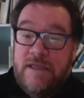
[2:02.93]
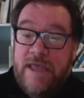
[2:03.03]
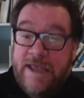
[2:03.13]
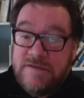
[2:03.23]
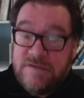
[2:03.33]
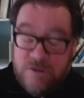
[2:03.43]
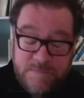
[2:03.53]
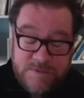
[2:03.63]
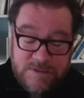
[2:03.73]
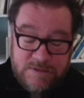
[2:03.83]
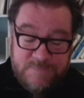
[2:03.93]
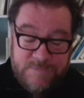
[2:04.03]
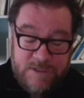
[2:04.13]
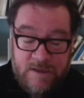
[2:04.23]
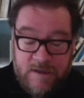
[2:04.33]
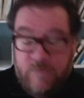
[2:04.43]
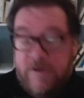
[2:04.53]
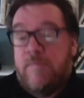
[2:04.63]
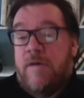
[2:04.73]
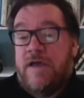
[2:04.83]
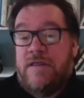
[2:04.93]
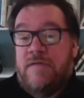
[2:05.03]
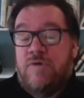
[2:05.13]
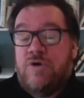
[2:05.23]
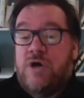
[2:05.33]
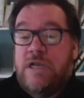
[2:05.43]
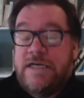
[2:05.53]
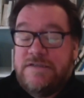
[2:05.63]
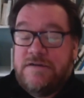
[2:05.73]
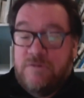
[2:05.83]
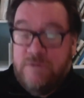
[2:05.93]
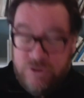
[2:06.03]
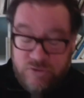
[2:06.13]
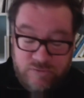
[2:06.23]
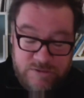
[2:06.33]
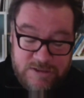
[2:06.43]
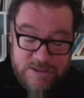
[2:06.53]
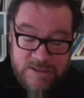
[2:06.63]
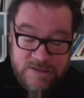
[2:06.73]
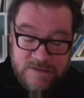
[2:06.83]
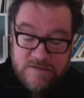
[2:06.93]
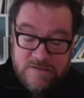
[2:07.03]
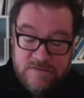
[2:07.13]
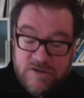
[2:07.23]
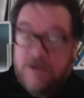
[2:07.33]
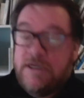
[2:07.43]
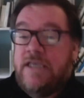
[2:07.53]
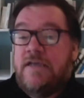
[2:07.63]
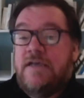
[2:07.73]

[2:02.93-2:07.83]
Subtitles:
excerpts whereby the book collector or dude is talking.